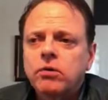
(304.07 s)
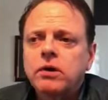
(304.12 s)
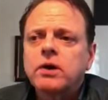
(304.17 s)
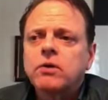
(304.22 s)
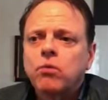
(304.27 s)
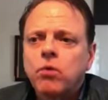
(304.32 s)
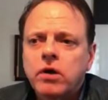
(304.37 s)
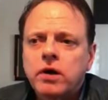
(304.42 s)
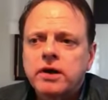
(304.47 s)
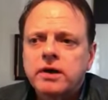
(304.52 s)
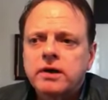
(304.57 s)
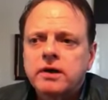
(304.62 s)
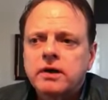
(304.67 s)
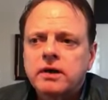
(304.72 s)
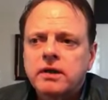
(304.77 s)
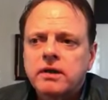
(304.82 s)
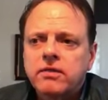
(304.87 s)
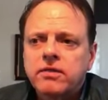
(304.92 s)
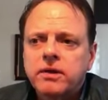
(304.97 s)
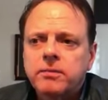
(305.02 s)
only one
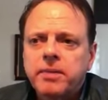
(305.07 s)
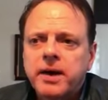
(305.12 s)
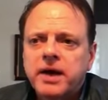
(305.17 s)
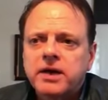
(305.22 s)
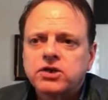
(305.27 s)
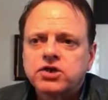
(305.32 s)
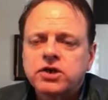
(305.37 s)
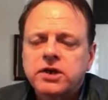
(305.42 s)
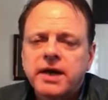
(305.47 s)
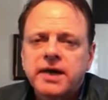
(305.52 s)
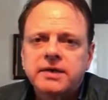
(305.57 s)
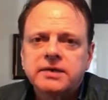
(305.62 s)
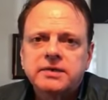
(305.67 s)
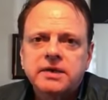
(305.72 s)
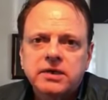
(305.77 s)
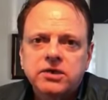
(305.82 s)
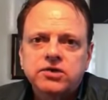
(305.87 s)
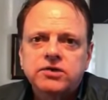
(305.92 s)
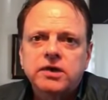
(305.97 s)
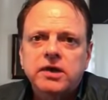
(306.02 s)
that Balanchine
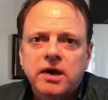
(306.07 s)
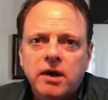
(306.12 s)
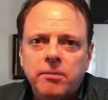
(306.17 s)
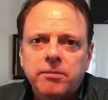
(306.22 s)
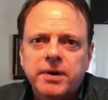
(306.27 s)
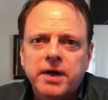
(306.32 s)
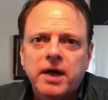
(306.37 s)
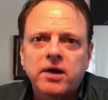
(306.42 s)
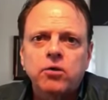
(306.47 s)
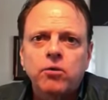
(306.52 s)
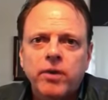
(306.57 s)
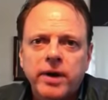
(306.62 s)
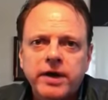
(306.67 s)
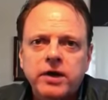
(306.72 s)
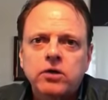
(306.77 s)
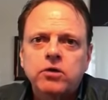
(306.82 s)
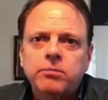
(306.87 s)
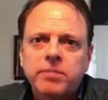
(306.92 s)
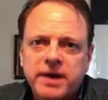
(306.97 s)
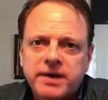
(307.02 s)
had teach the company on a
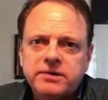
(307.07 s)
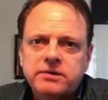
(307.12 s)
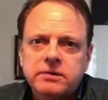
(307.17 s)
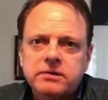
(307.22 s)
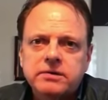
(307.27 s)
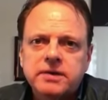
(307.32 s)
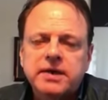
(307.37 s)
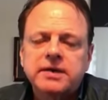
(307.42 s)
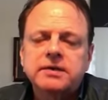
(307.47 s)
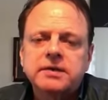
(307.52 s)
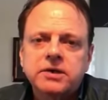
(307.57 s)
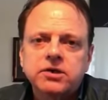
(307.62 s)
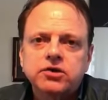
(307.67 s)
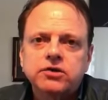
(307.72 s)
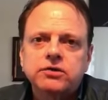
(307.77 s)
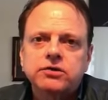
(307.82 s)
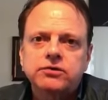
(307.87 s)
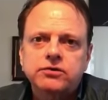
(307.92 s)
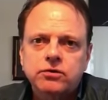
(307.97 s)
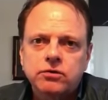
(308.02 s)
regular basis and
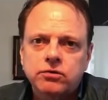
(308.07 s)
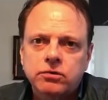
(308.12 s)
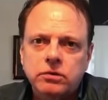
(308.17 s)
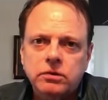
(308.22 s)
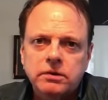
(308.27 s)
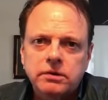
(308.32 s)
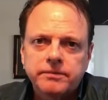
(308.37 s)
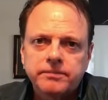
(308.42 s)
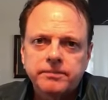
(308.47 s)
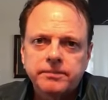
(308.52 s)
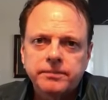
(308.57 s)
teach at the school.